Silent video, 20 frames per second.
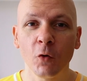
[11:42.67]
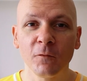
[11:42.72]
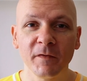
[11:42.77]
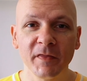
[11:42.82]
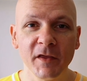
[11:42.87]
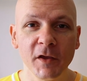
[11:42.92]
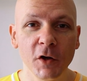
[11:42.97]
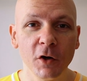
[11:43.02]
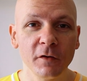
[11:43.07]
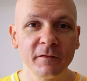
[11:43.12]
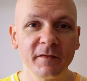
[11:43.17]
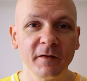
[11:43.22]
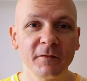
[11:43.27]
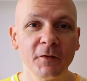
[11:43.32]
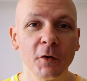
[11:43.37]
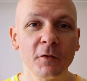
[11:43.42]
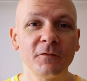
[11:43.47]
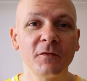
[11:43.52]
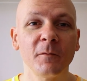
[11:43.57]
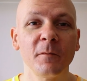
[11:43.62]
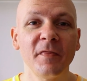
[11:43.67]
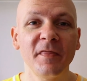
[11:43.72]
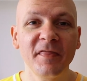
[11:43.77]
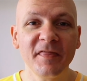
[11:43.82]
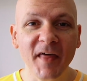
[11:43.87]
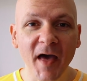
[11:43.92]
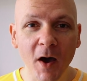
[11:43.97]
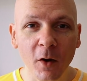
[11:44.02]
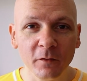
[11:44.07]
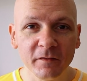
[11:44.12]
Over the years, I've heard from
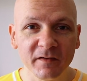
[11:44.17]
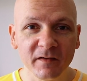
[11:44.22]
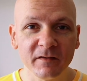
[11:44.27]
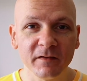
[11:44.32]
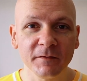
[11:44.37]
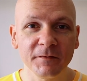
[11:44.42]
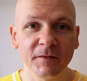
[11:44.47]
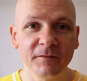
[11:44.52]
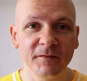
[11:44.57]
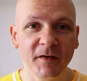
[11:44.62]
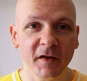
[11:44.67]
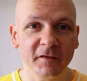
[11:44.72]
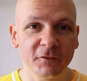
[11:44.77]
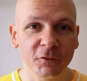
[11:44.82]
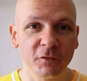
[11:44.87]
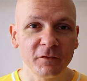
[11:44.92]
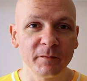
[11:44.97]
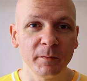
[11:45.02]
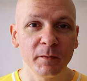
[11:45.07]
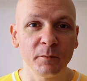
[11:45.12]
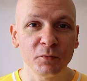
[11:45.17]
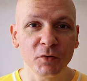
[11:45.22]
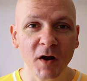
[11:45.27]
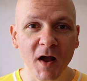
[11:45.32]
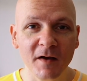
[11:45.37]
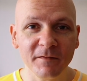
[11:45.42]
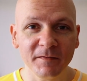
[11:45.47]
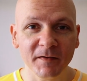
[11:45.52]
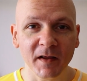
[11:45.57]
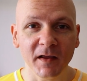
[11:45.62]
thousands of investors who've been
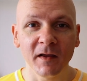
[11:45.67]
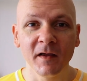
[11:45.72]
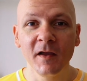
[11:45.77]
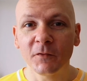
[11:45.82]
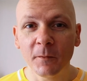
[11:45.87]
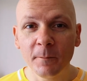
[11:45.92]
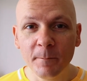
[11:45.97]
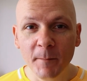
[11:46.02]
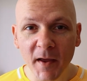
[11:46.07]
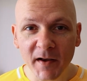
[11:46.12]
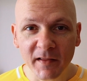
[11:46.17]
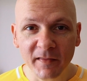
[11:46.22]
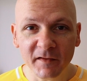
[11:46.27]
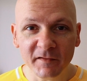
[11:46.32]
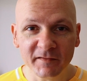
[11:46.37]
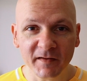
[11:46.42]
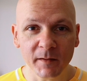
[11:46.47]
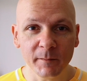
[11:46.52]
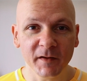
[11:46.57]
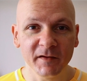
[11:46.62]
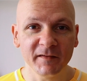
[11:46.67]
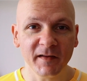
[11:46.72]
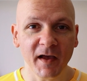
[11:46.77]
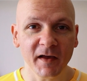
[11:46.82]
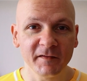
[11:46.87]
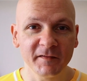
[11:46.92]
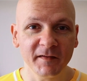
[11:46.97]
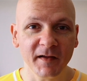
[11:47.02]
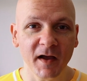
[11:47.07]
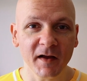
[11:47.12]
profiting from many of the same
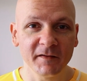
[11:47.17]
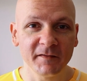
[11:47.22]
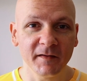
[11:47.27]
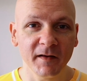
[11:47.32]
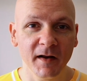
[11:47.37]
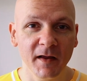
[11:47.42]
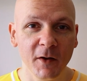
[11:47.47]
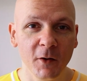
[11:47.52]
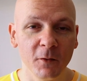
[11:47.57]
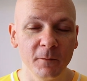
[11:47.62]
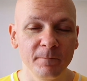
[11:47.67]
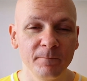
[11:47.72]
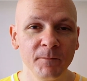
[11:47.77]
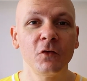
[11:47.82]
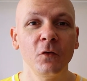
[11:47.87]
exact stocks that I own.